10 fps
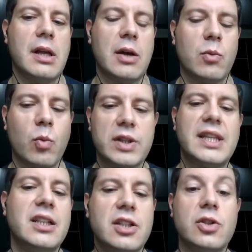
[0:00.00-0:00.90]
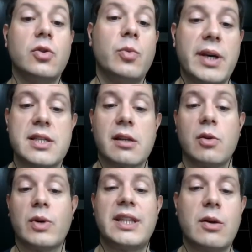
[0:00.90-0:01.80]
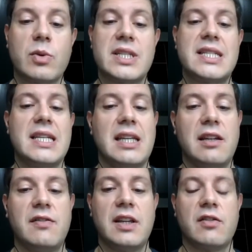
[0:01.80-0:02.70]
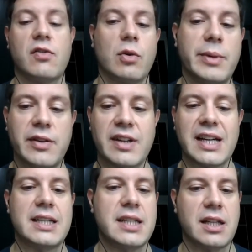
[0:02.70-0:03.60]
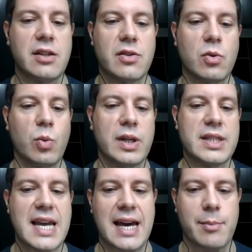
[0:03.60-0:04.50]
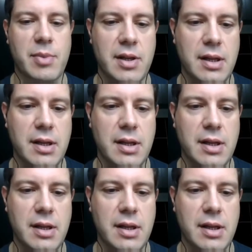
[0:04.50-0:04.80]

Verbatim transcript: and what they do basically when they receive informative content through WhatsApp.